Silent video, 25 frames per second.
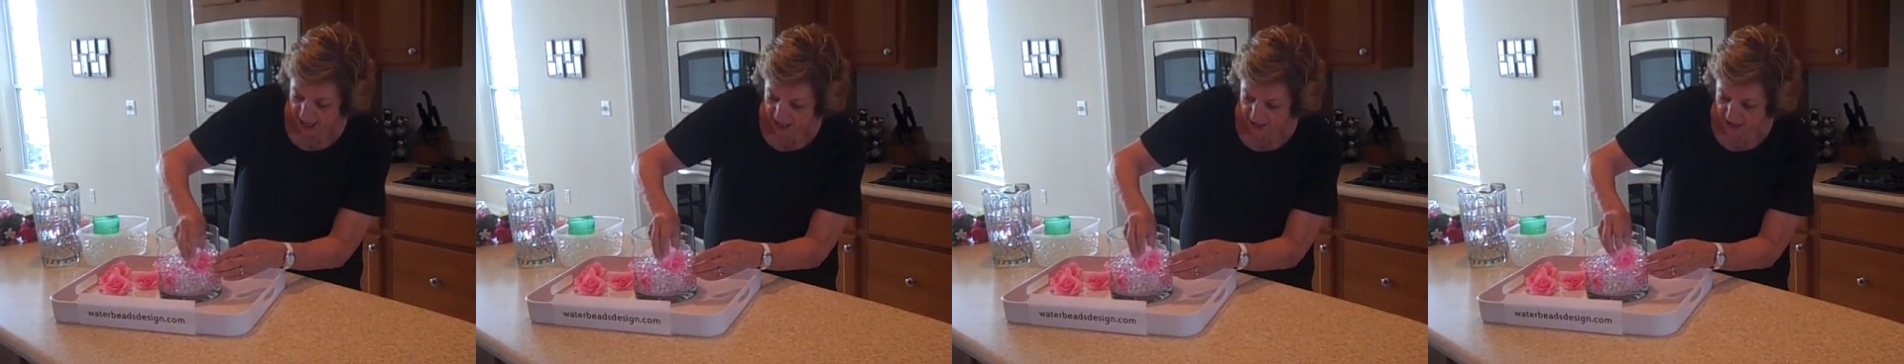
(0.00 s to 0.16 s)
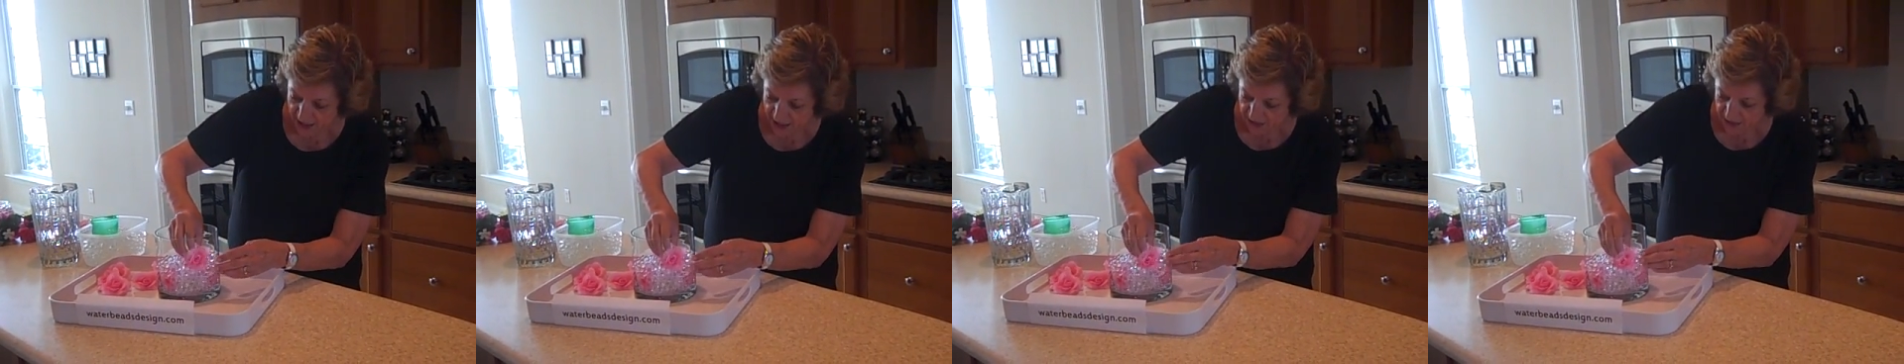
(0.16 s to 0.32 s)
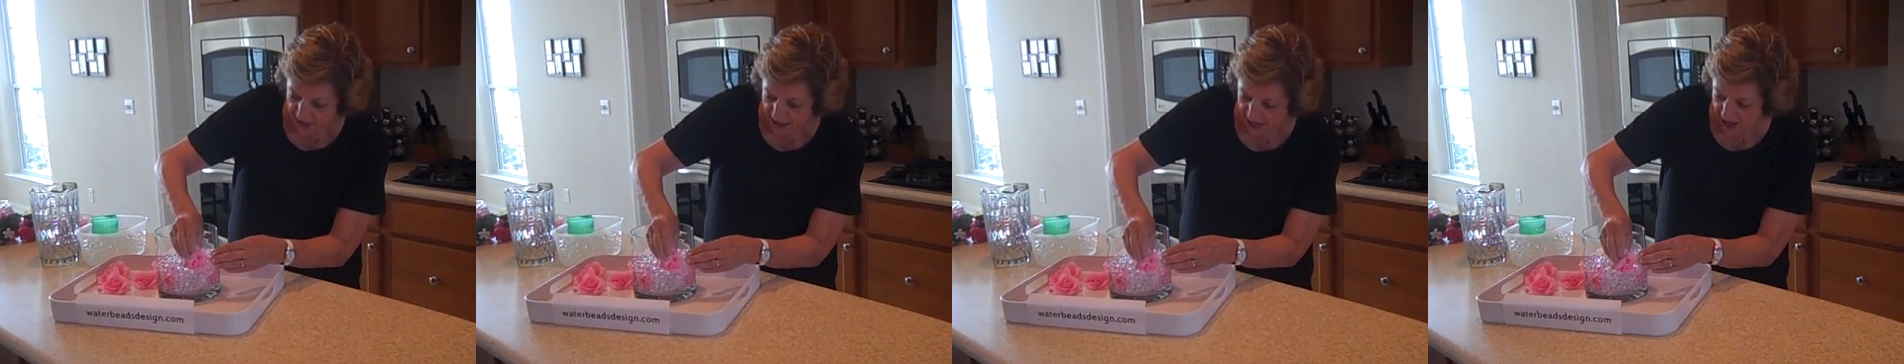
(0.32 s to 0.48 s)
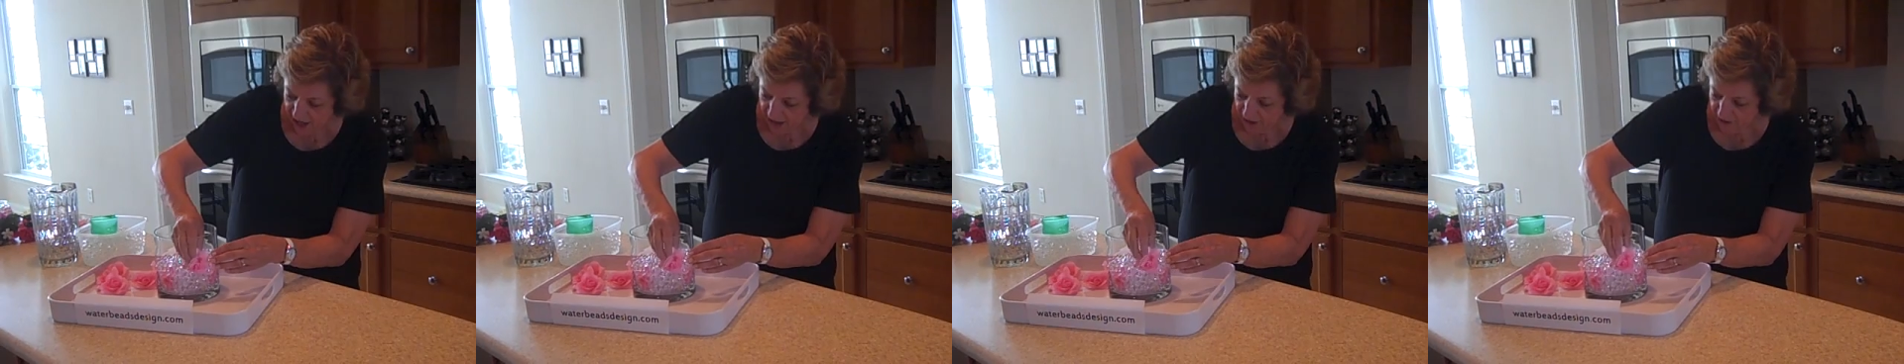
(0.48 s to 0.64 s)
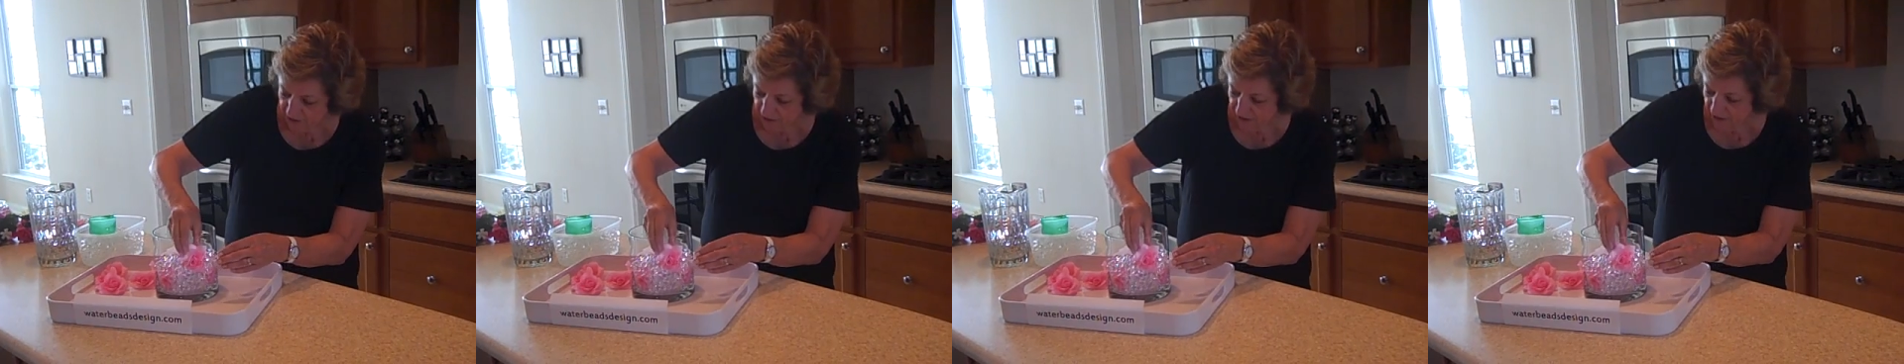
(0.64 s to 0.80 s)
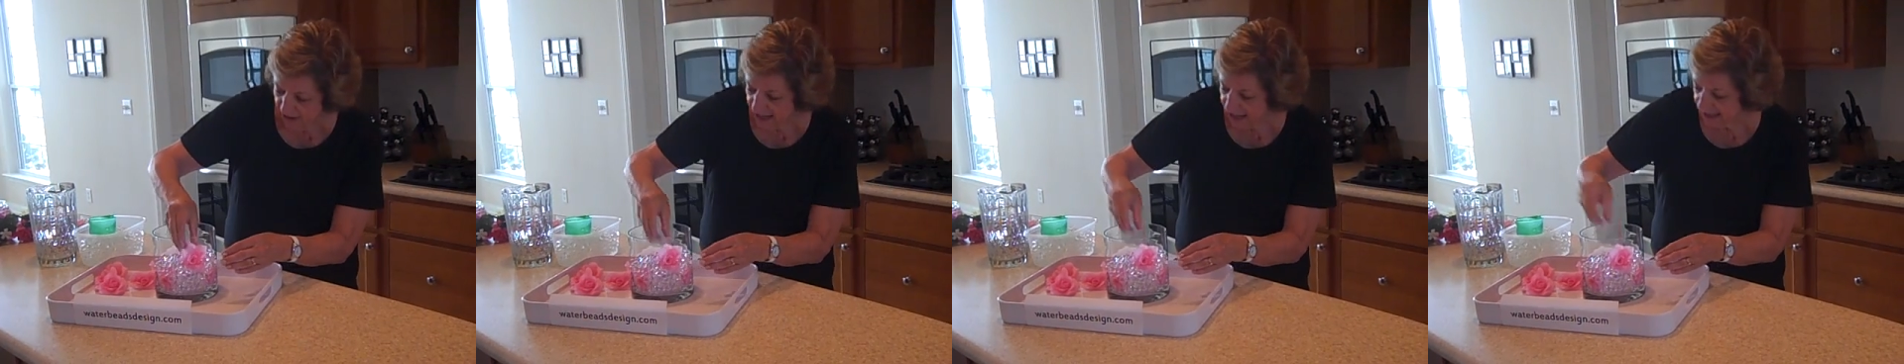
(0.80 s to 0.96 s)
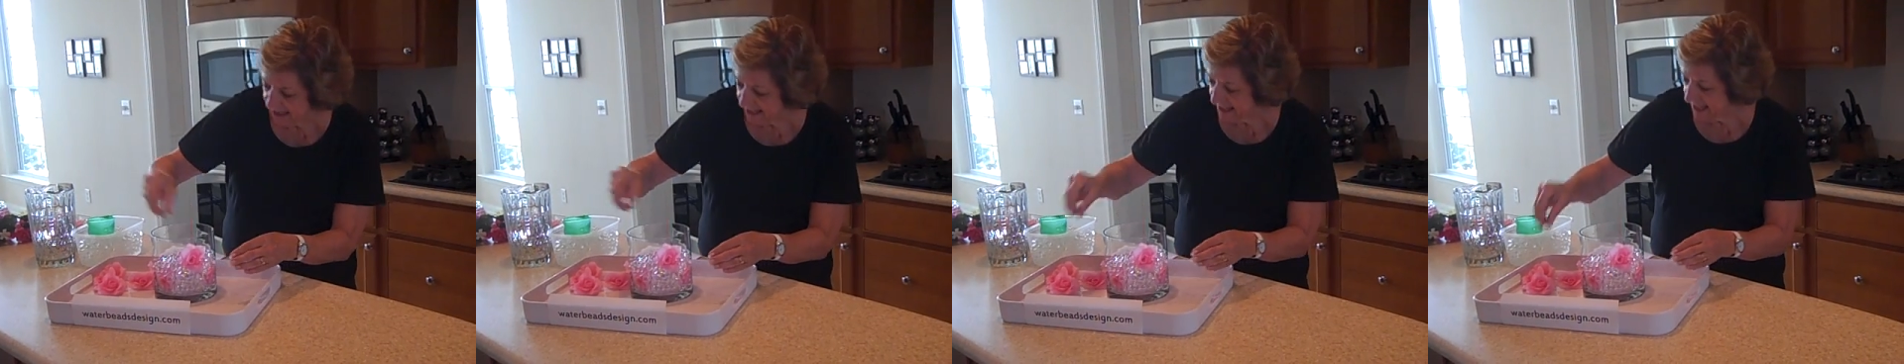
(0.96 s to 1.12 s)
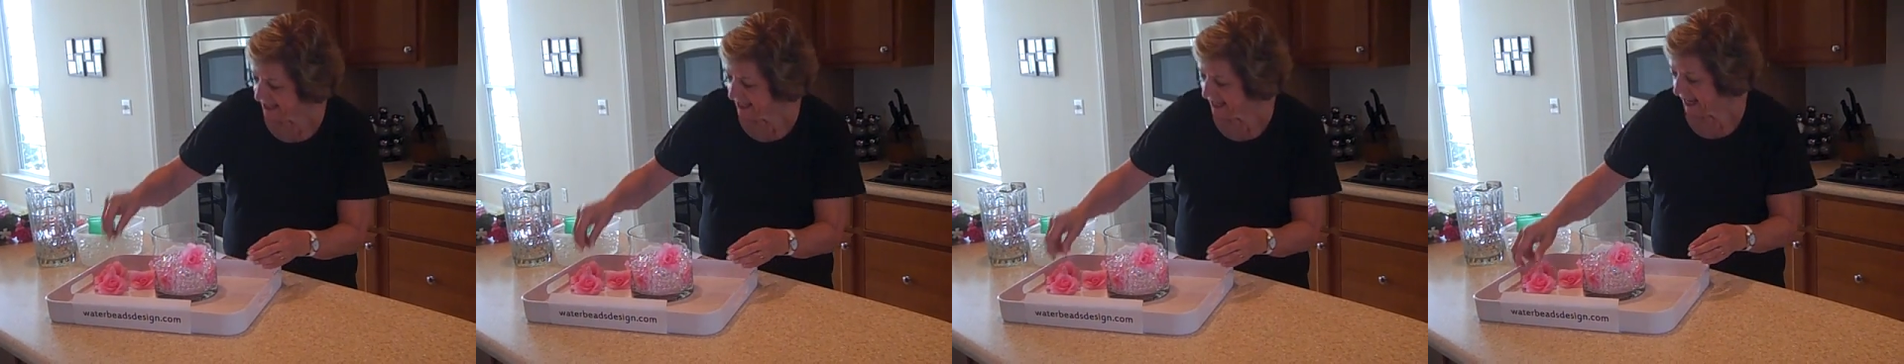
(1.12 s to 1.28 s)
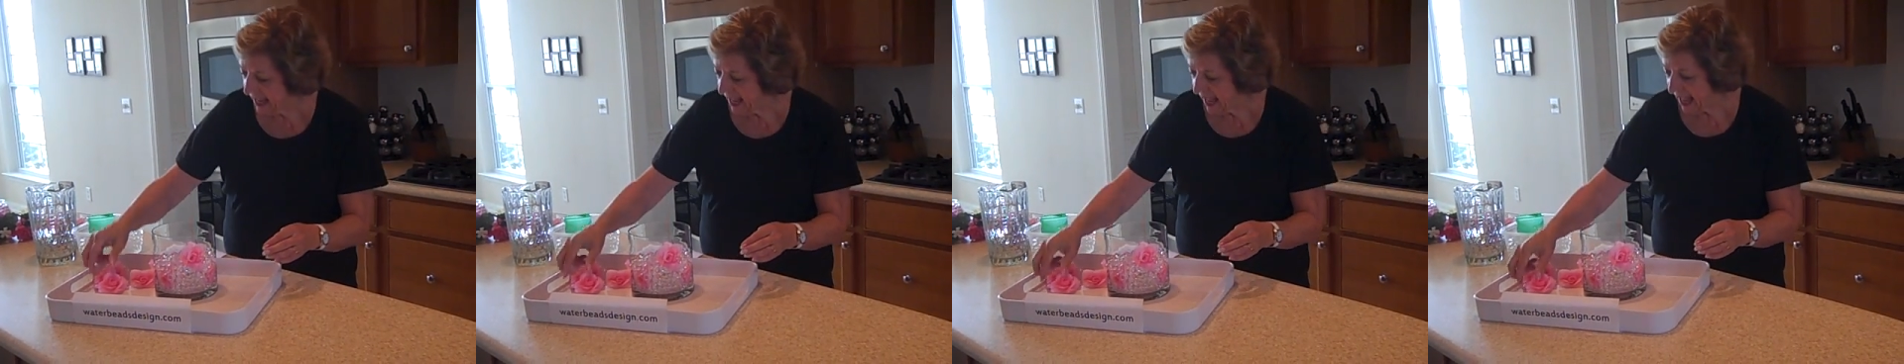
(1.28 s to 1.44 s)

that they are facing